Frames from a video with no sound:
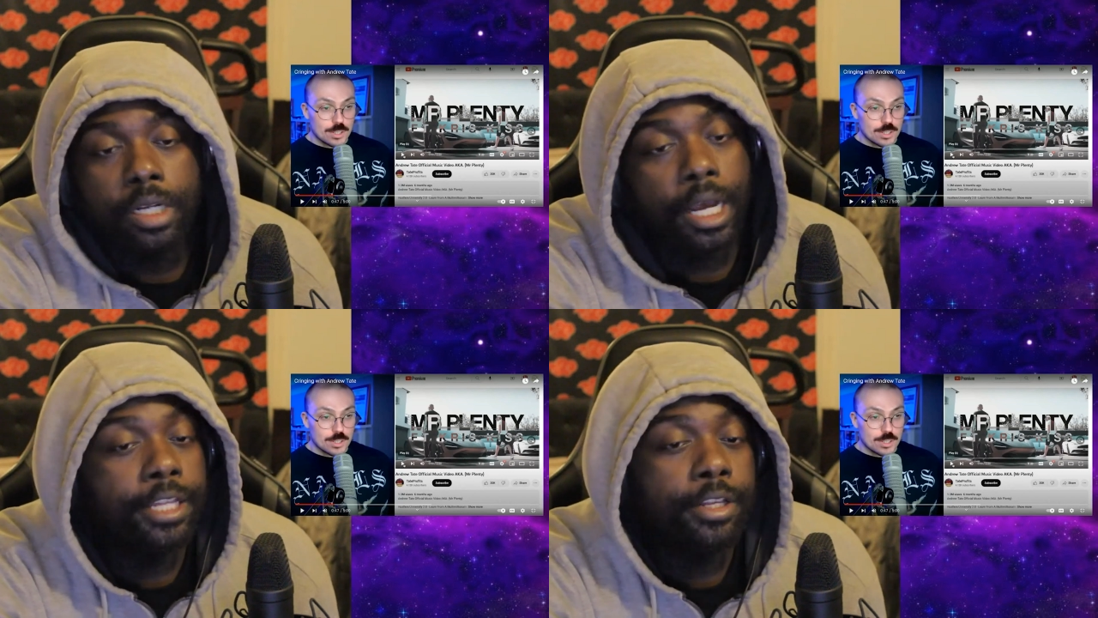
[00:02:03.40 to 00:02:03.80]

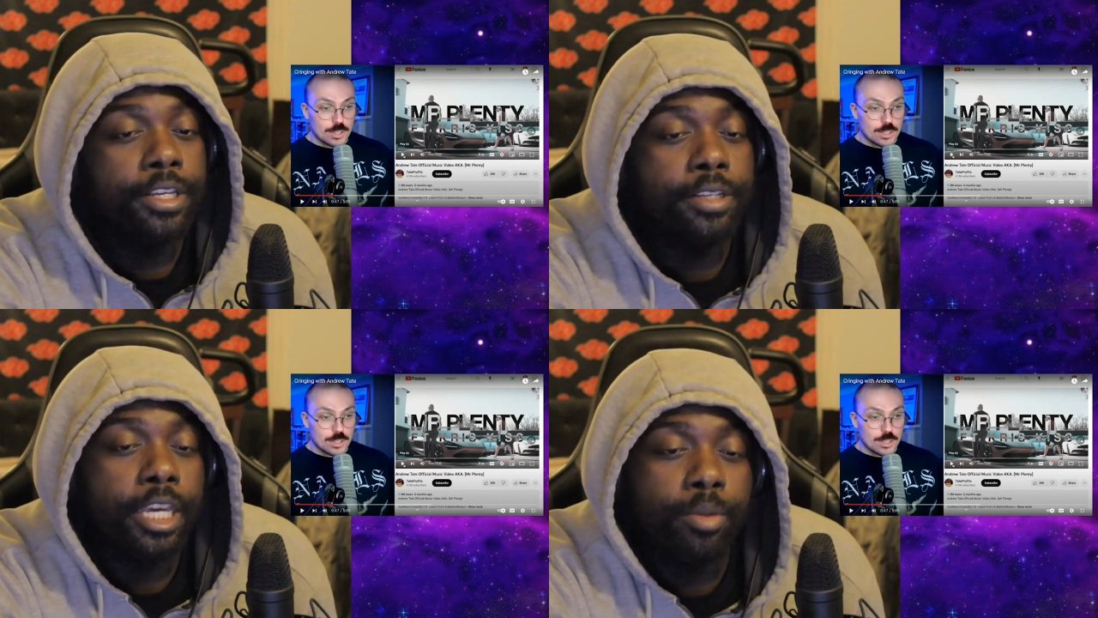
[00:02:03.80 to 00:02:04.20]
Speaker 1: I know you
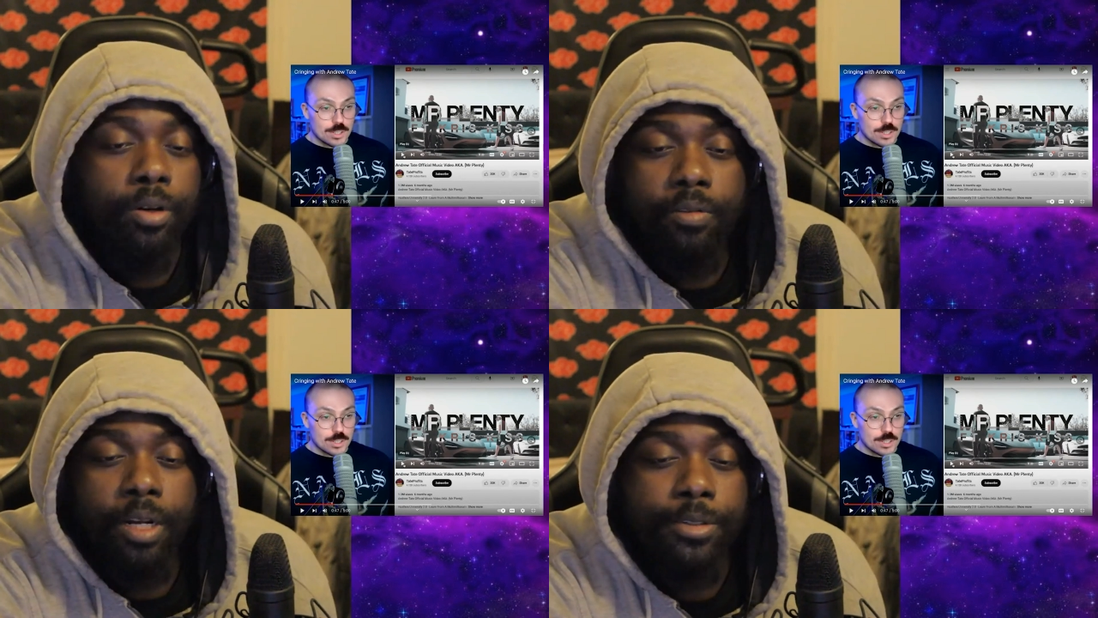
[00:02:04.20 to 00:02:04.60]
came out with a
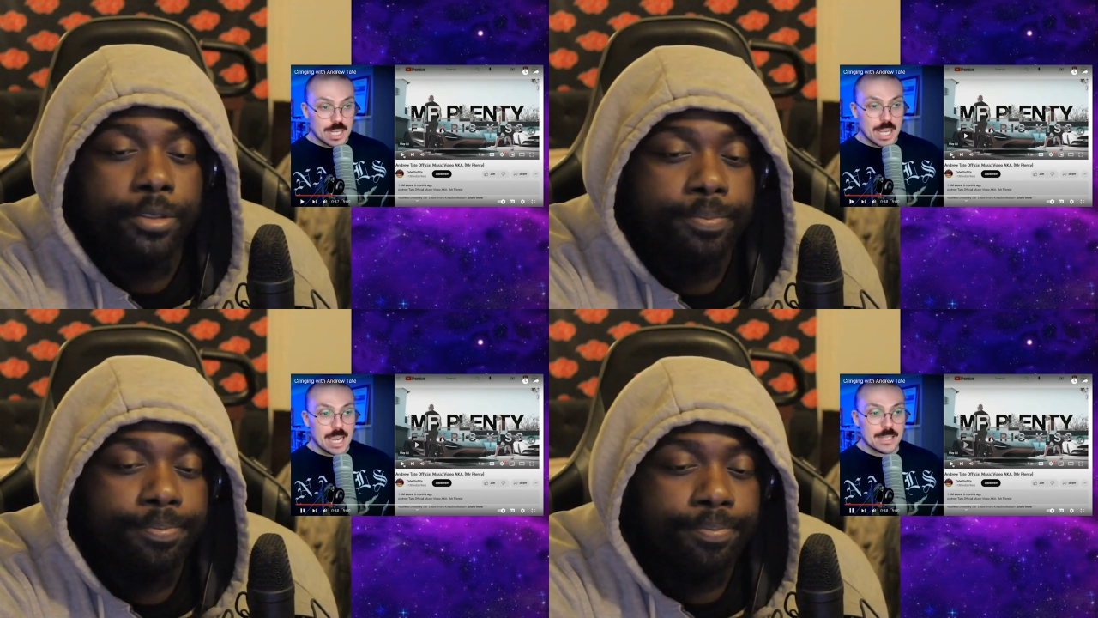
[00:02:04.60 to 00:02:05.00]
rap song.
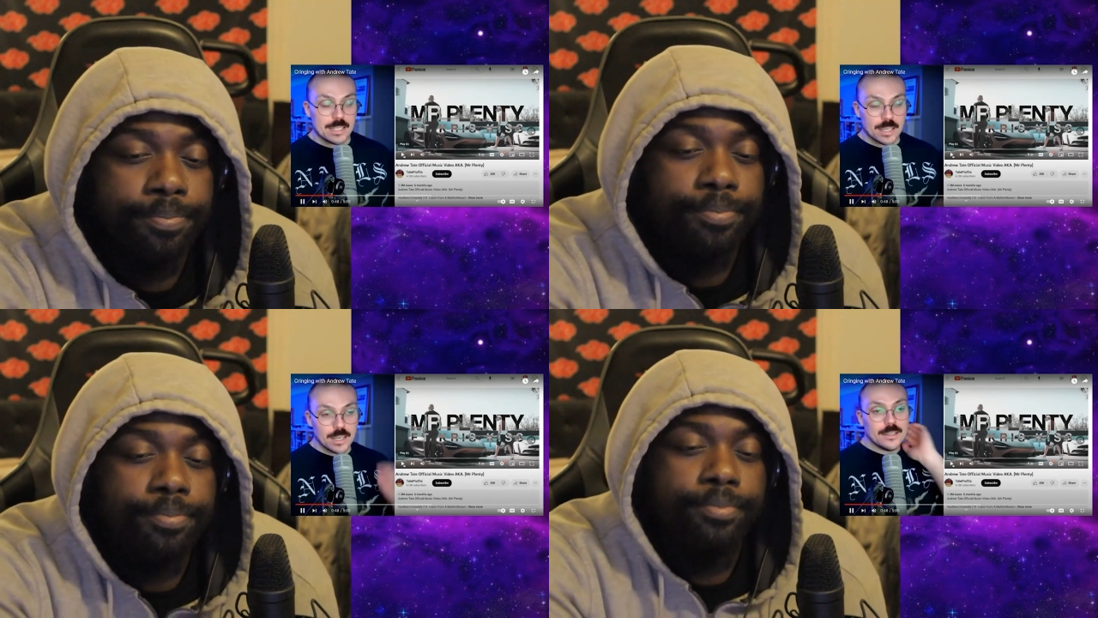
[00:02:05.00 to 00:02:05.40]
Hate.
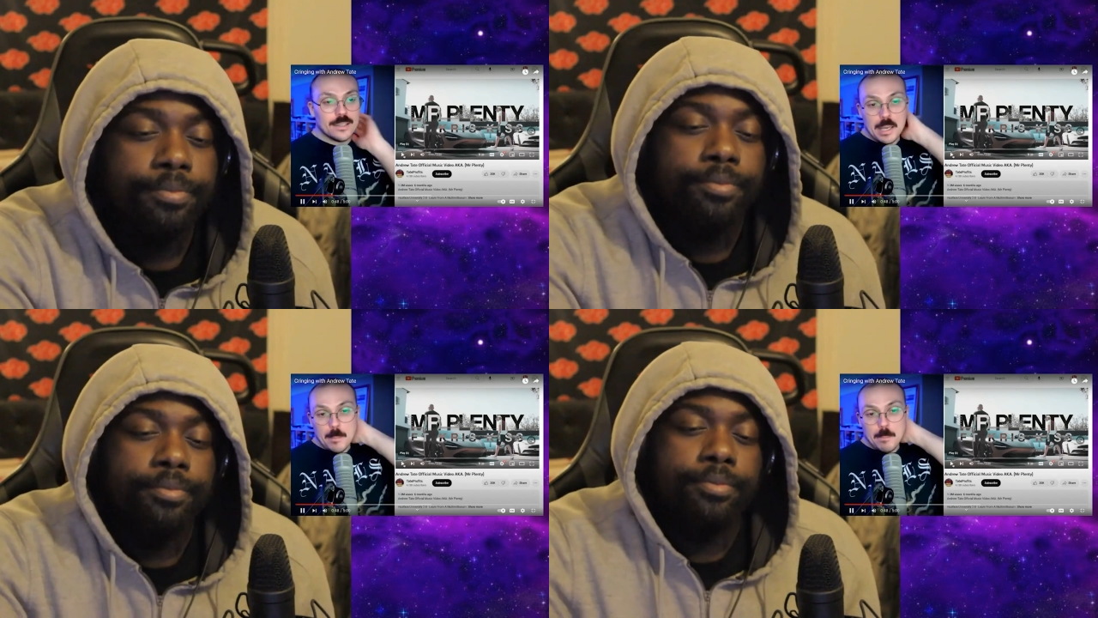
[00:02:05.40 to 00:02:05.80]
uh,
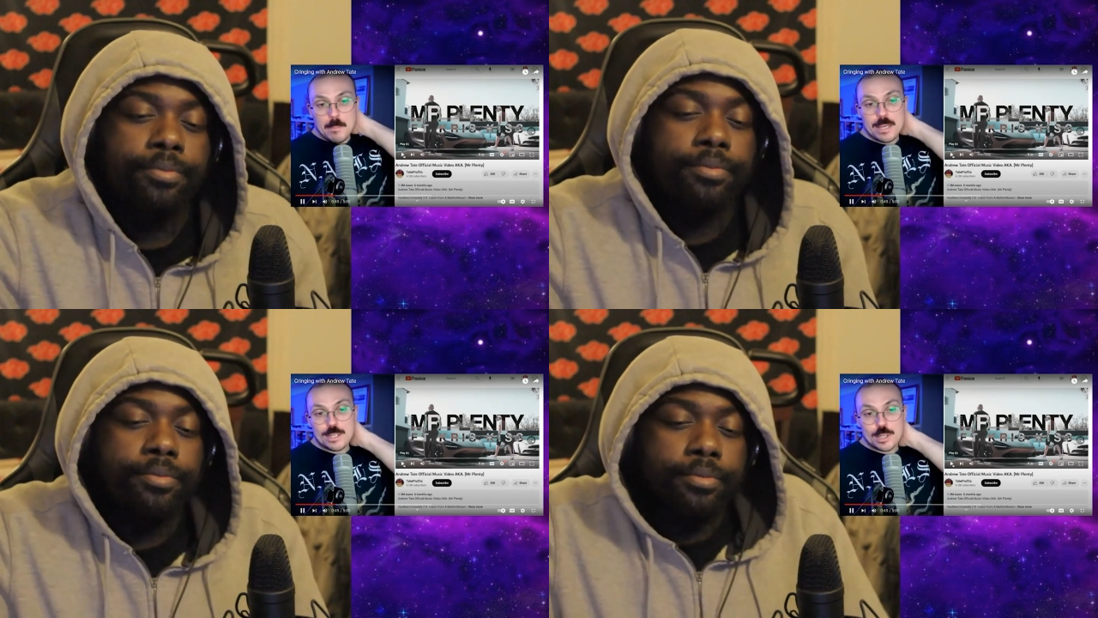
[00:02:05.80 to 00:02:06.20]

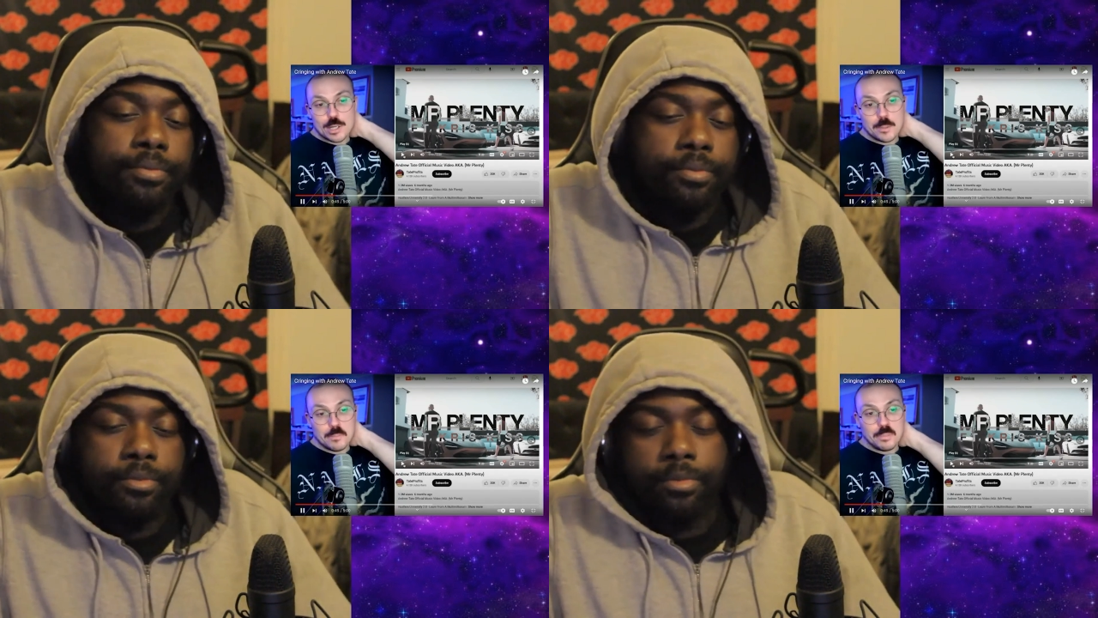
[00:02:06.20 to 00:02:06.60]
Mr.
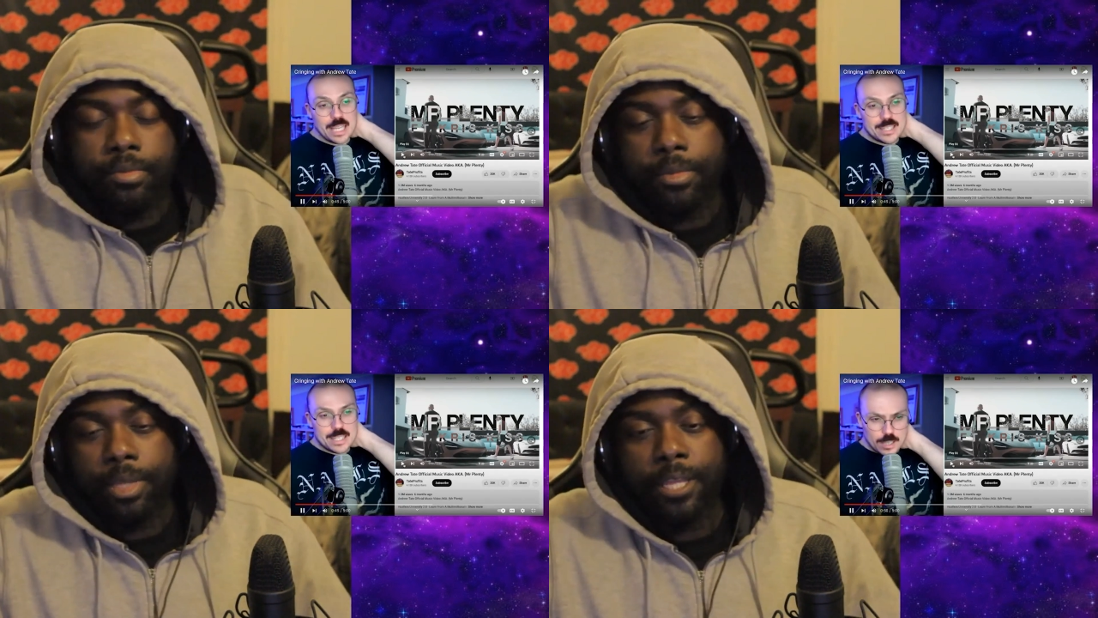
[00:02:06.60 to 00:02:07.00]

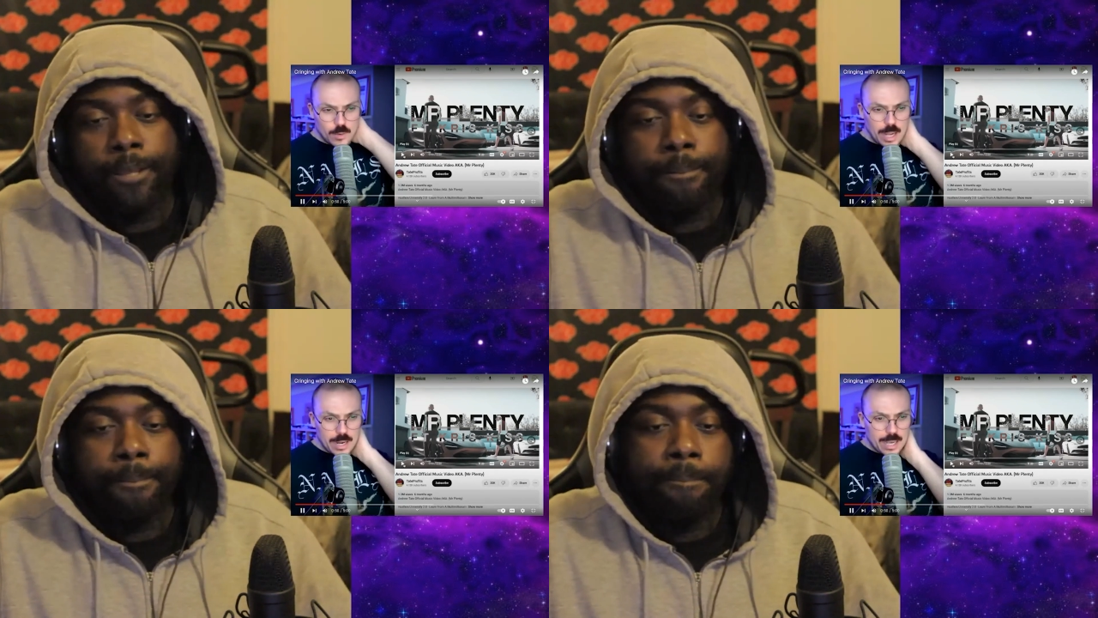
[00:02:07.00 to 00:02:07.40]
Plenty. Though
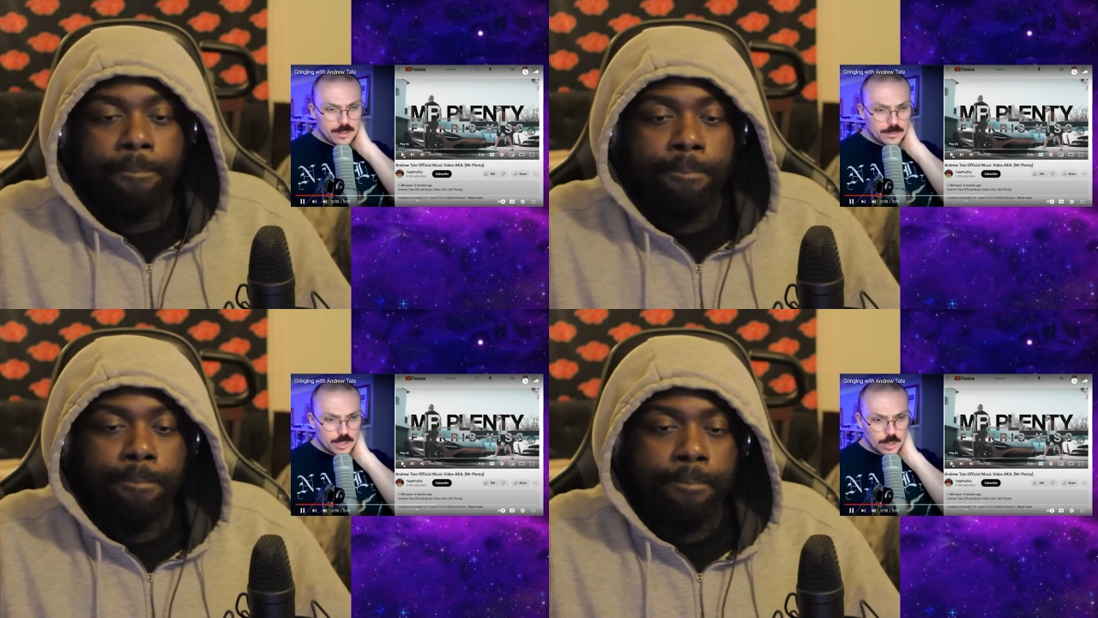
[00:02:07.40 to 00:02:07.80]
I, I, don't
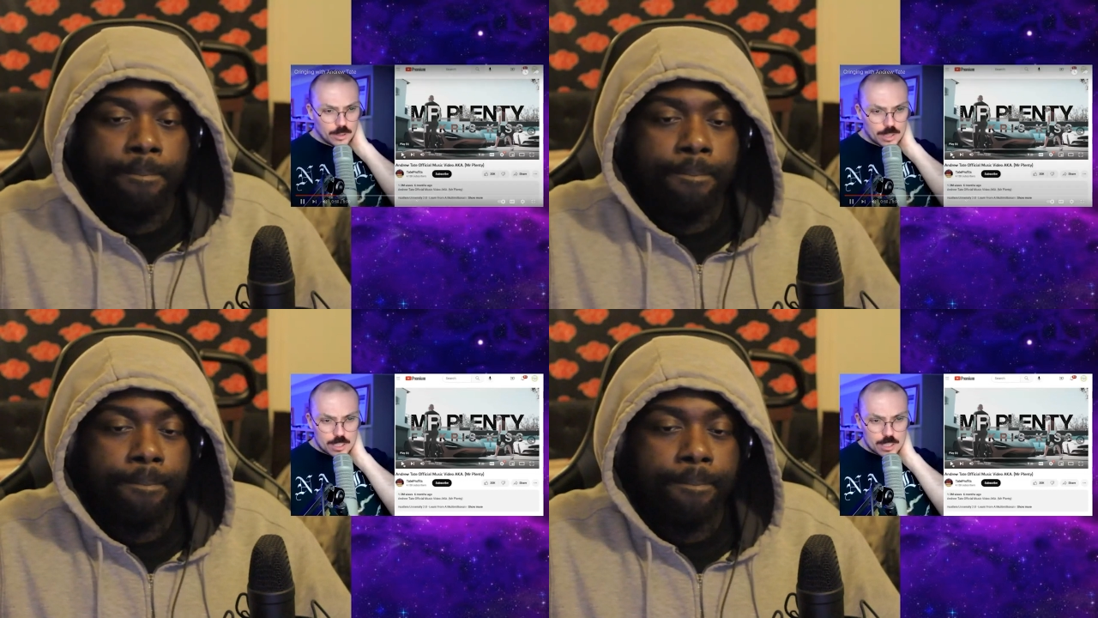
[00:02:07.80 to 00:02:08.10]
know, are these